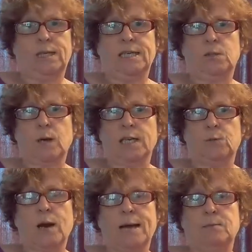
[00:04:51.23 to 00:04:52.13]
in as well as
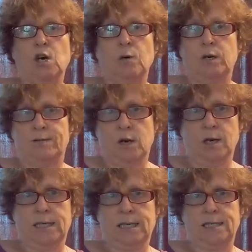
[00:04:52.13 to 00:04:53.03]
perhaps I would have
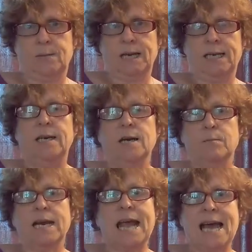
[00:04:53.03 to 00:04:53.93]
liked it to be,
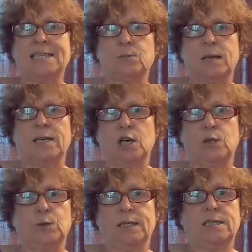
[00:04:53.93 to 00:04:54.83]
but it has been
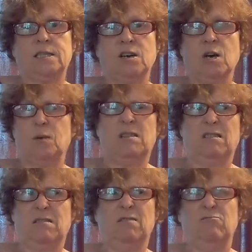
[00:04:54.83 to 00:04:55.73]
glued inside with,
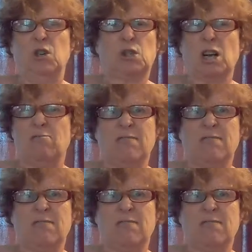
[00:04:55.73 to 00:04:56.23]
looks like